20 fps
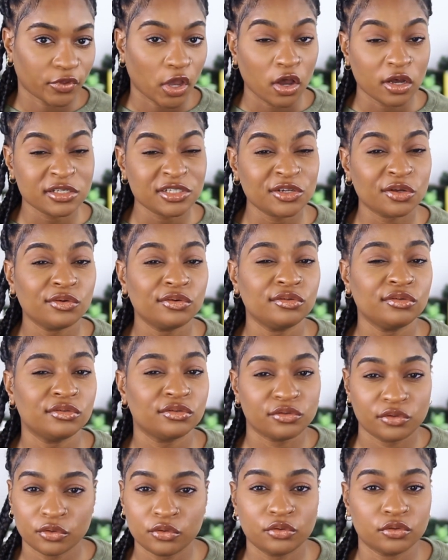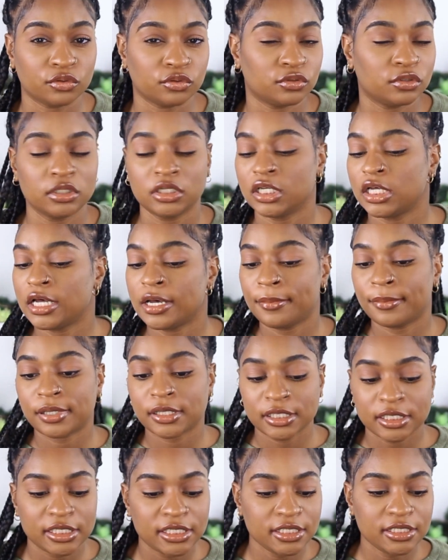Also, Google.
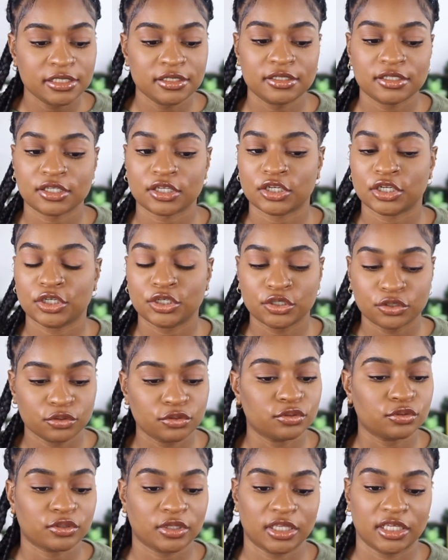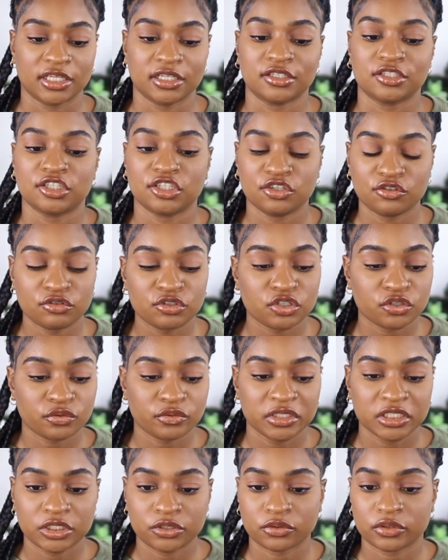Please Google things. Use your
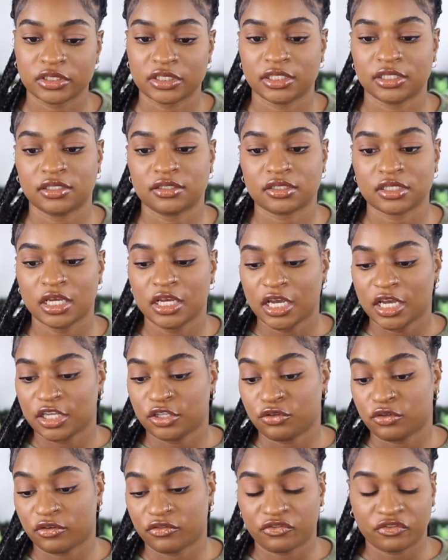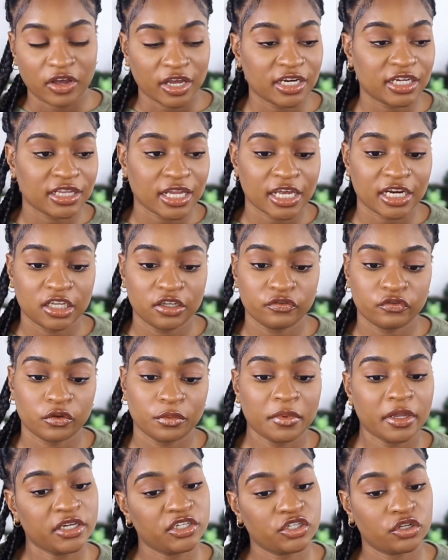resources. You can find a lot of
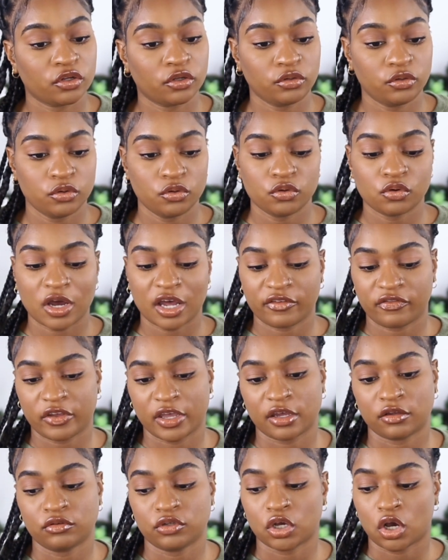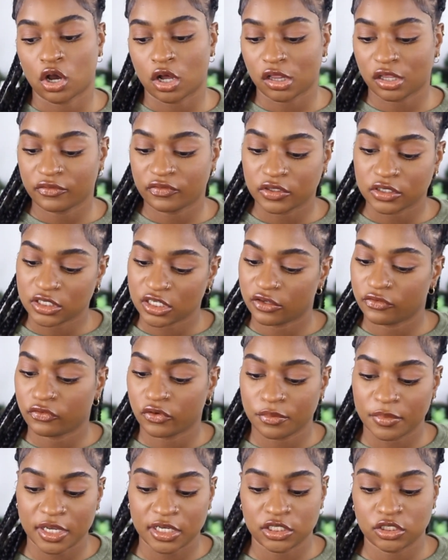information on Google. I found all of this
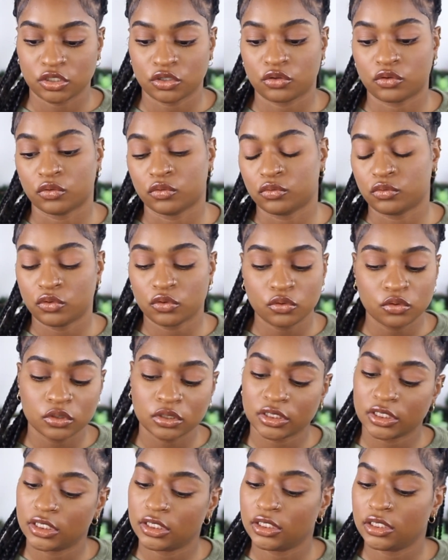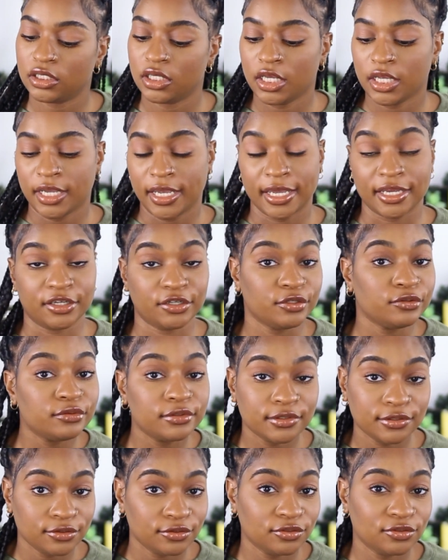information through Googling and
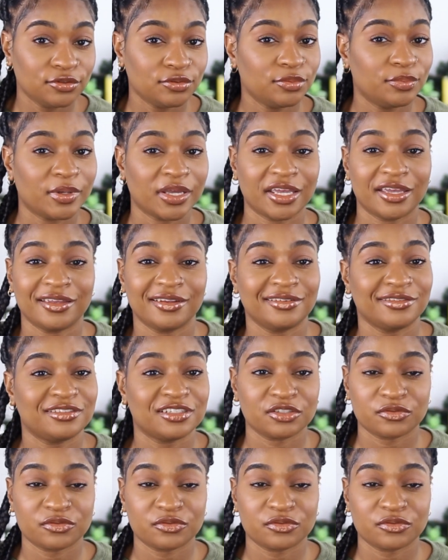YouTube and